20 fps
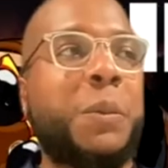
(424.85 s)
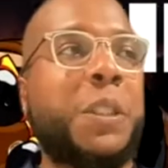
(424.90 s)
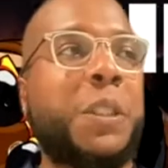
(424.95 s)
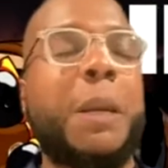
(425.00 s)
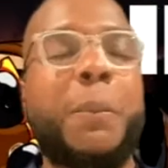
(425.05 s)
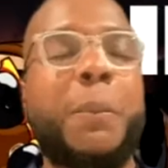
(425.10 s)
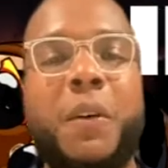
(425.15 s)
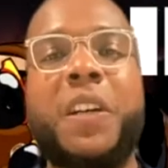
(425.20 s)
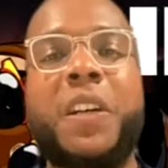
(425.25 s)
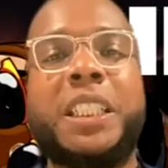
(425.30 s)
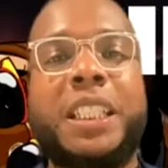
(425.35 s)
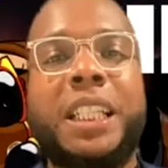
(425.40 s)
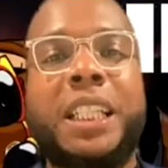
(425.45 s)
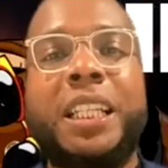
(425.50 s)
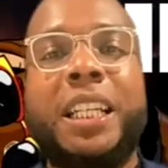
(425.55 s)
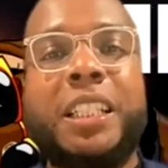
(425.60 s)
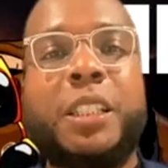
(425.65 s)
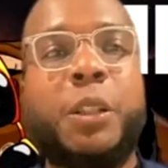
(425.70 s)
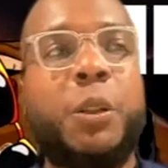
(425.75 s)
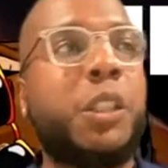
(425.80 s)
But some of us in the
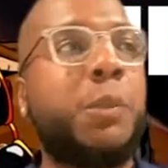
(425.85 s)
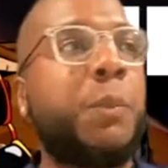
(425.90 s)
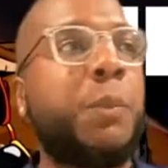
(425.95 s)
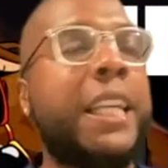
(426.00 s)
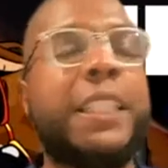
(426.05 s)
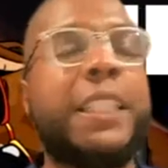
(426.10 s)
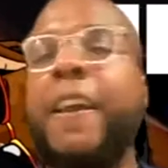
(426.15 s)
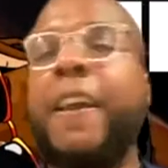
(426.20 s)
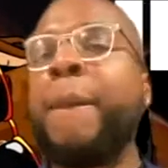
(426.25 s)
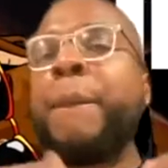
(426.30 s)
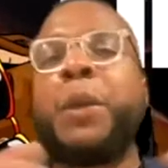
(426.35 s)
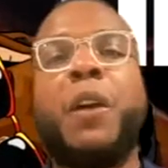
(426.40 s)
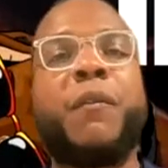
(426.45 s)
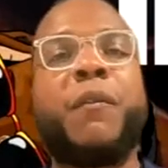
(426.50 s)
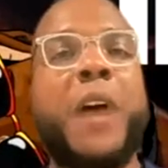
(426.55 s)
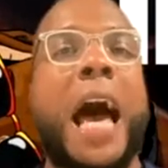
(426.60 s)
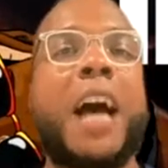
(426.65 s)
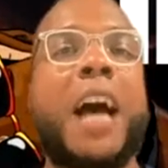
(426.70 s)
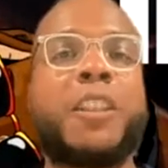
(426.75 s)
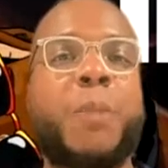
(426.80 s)
digital space, your
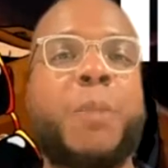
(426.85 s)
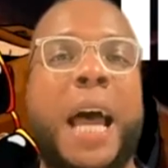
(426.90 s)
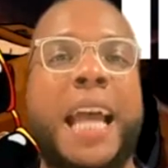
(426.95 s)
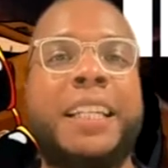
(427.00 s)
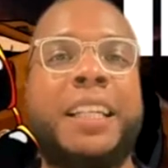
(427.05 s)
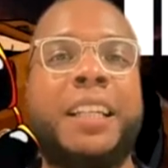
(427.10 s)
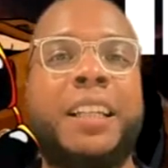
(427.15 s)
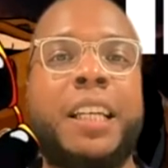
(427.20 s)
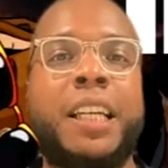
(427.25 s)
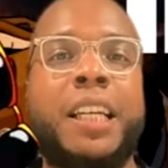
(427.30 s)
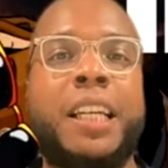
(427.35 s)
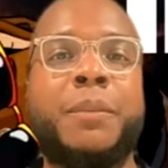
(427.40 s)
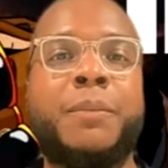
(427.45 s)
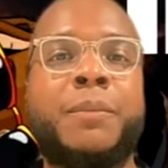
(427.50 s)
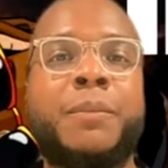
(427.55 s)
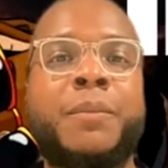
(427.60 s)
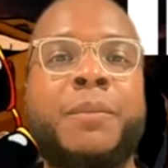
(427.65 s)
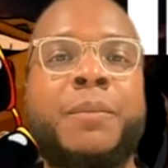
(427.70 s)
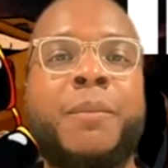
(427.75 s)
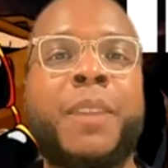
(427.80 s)
files might delete.
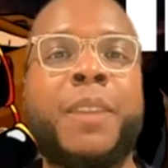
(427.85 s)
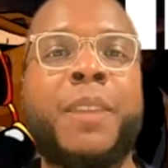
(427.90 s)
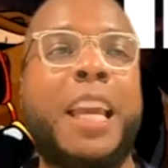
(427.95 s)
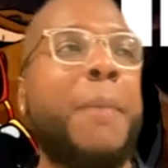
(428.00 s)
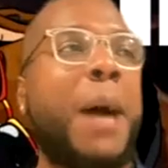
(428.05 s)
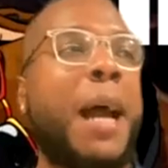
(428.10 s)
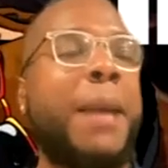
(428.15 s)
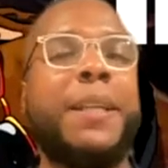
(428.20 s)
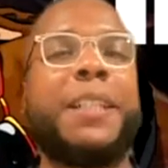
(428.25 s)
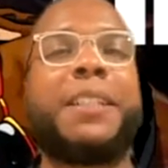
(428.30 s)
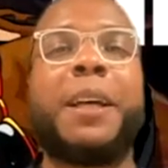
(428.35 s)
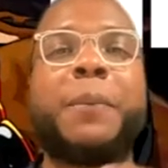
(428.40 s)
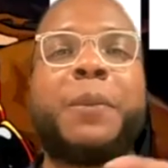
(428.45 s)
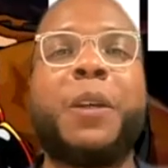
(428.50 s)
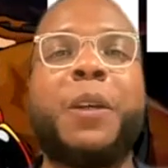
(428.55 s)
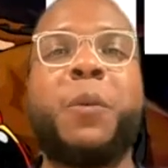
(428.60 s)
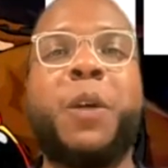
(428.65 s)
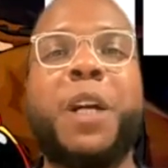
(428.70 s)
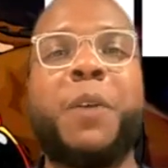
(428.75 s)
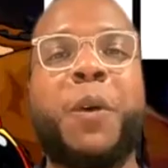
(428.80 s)
It might be
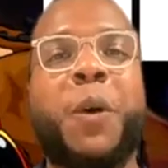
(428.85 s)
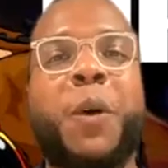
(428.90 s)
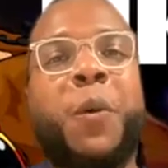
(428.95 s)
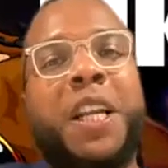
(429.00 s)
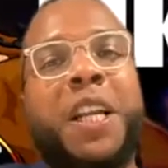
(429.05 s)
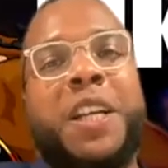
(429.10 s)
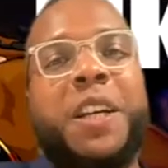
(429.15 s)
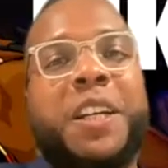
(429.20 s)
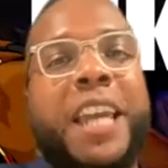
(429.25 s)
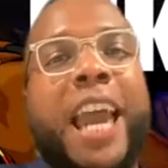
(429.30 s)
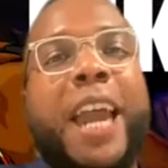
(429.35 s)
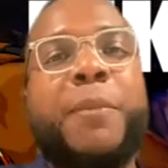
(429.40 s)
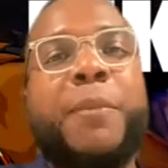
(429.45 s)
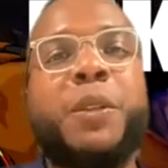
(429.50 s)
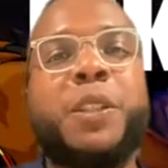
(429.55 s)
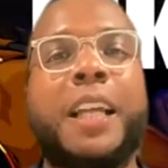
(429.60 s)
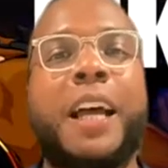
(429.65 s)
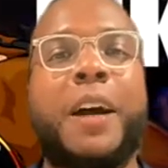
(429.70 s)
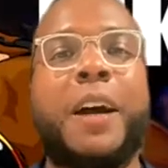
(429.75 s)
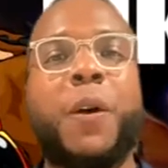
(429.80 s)
something weird where one of your
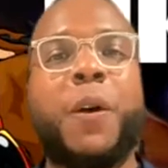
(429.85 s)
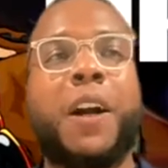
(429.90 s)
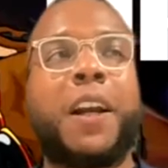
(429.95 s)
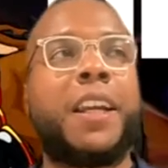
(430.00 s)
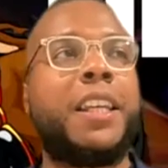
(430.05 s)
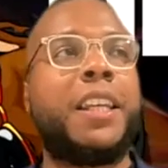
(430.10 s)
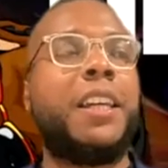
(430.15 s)
cables not working.